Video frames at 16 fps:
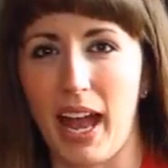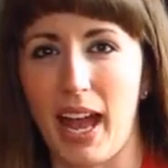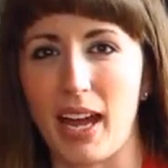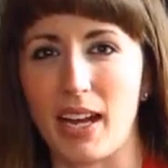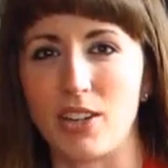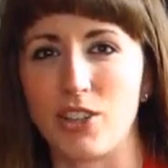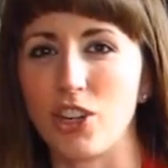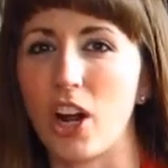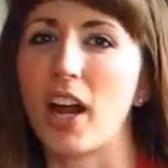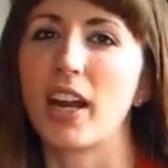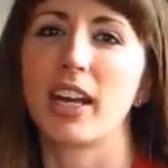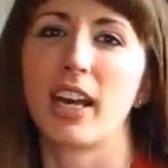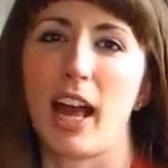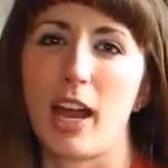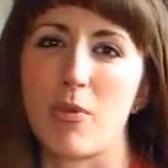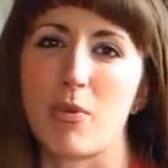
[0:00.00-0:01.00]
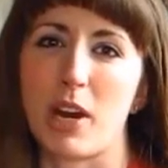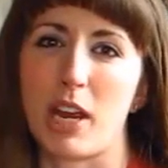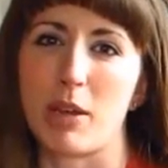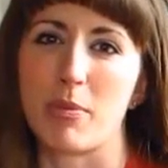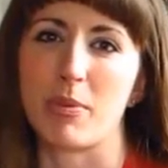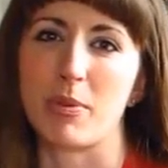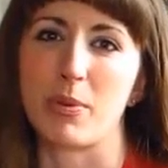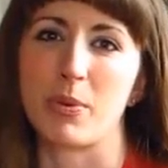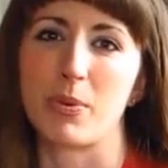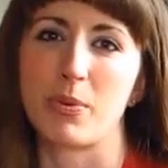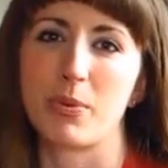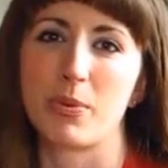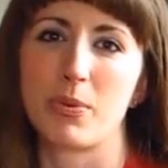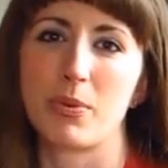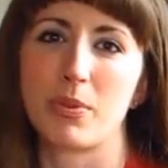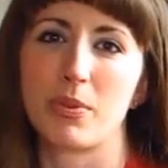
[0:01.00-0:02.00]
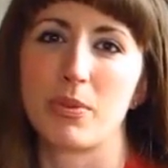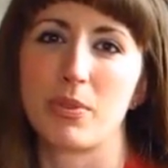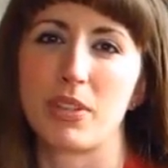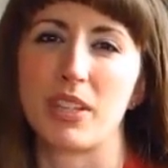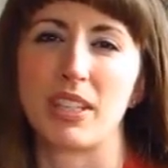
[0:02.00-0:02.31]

And John and I were able to